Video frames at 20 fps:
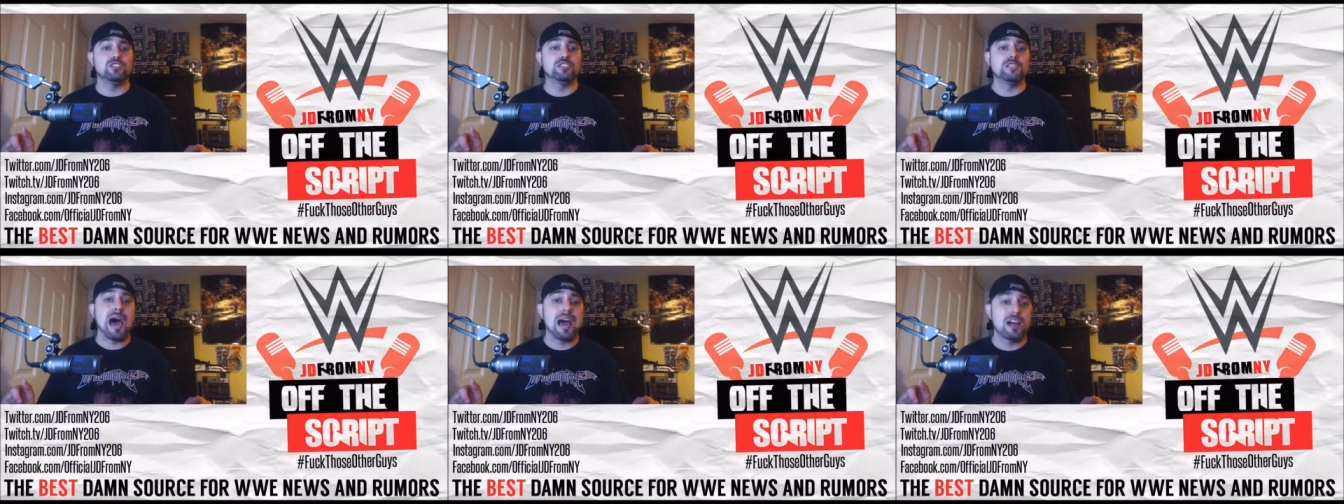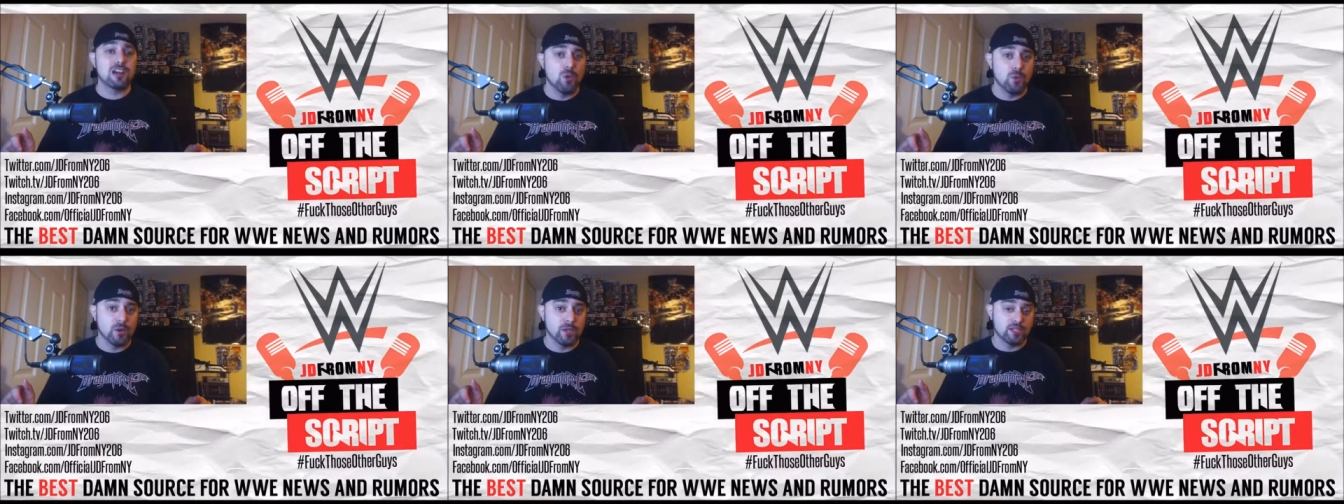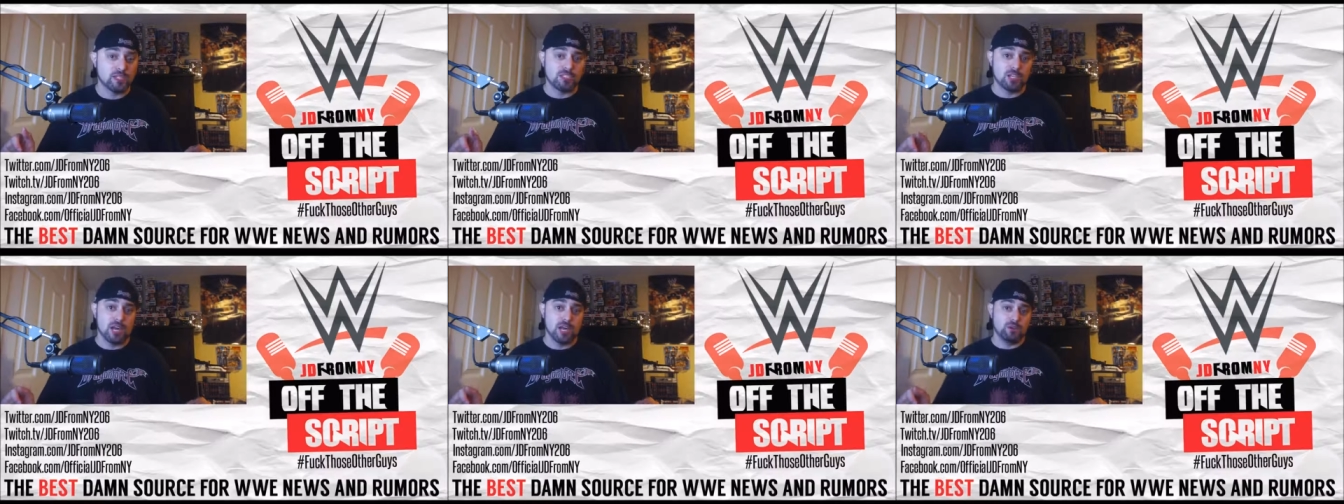is not
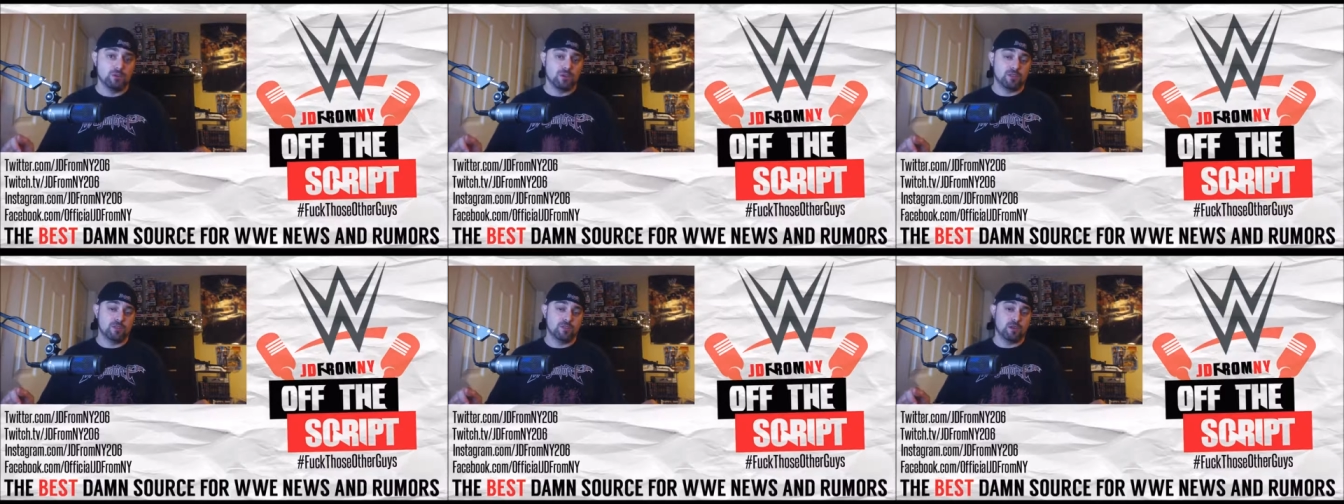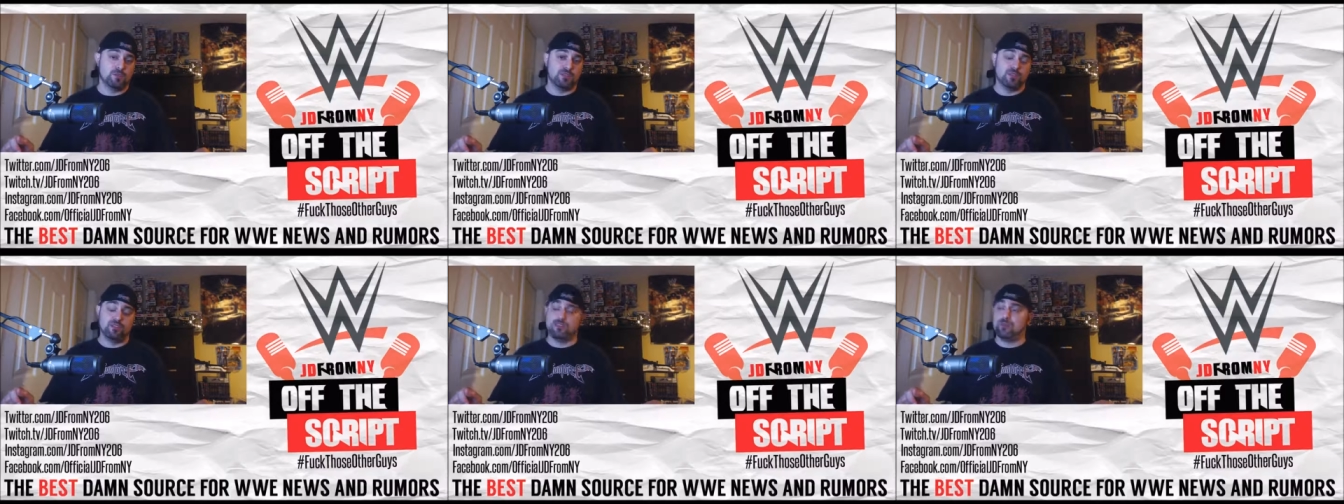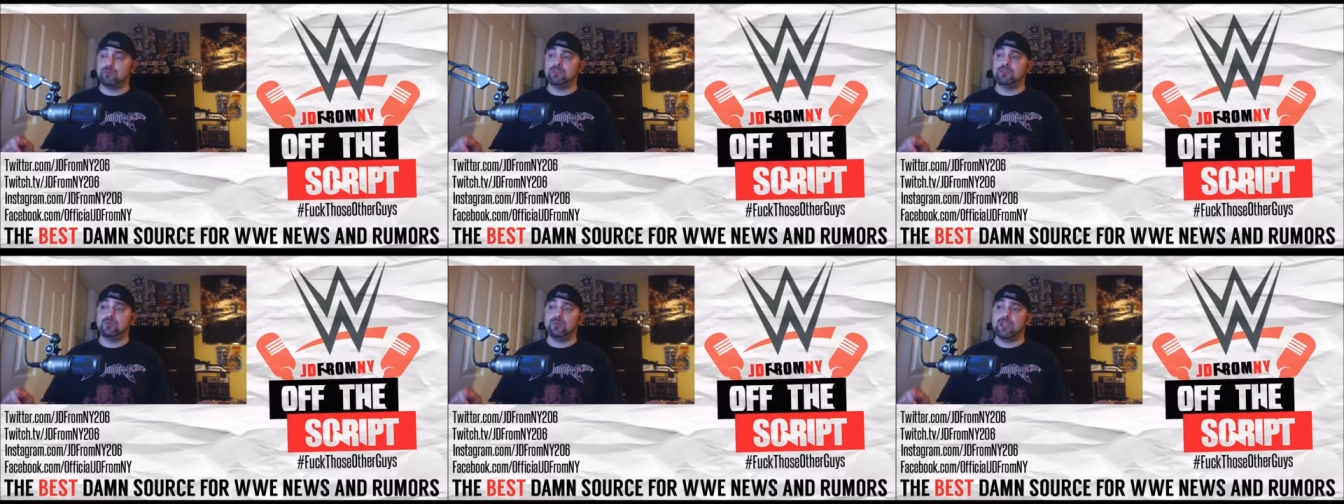going to sign with
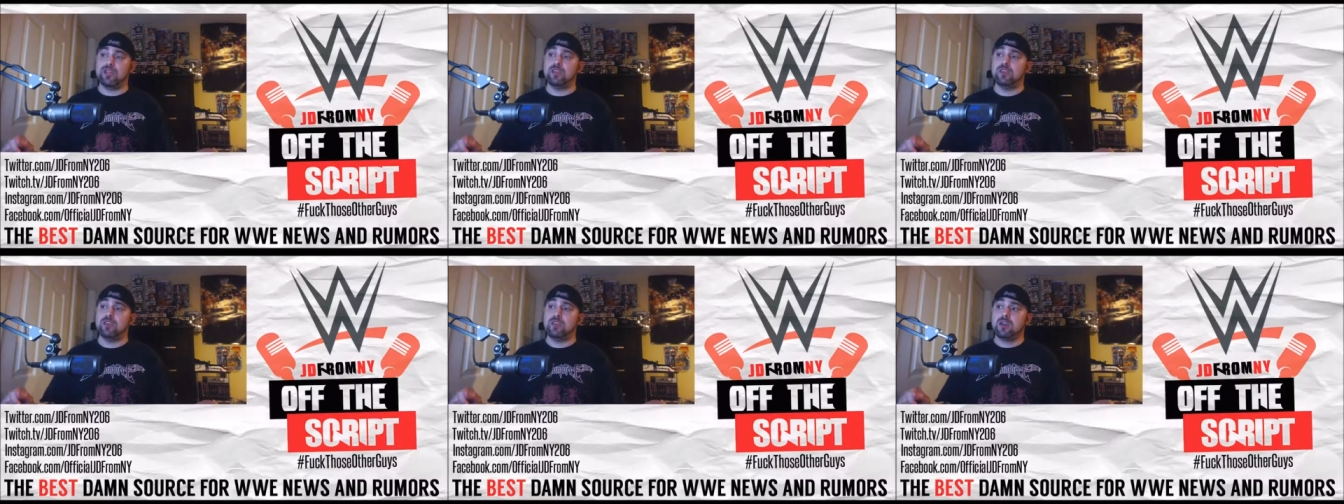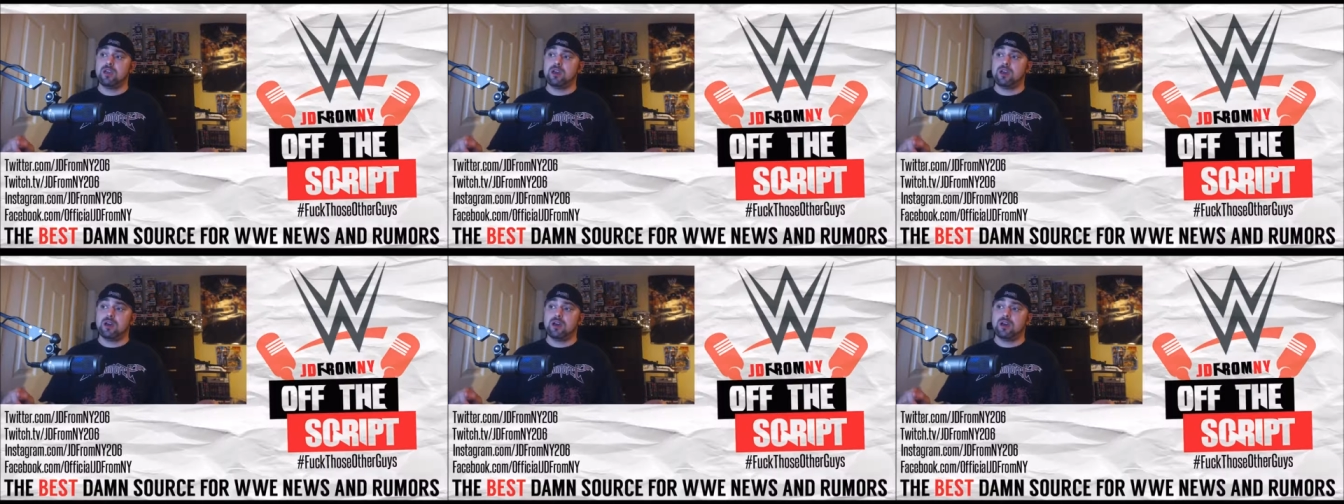WWE.